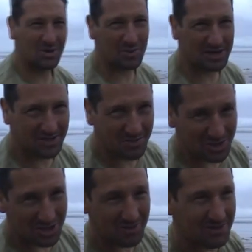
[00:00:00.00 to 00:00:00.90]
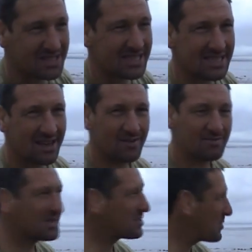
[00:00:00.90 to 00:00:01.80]
Joe Biggs from Burnham-on-Sea.
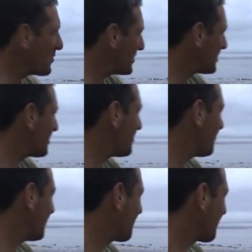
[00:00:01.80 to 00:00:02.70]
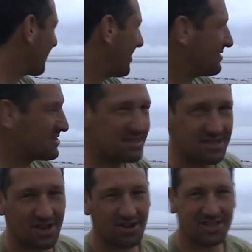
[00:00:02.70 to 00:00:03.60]
I've just been windsurfing.
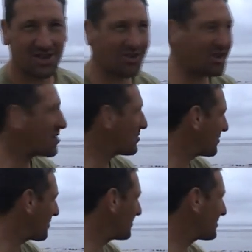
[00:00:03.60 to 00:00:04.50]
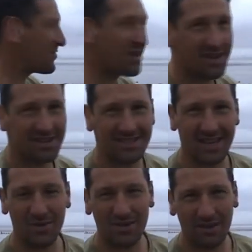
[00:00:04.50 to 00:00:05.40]
The tide's gone now, but it was a very good
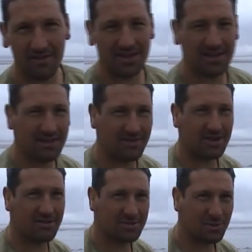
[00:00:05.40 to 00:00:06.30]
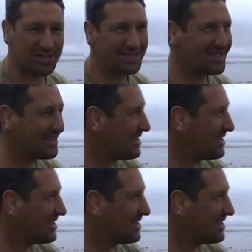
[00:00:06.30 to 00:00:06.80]
day with a lovely crisp wind.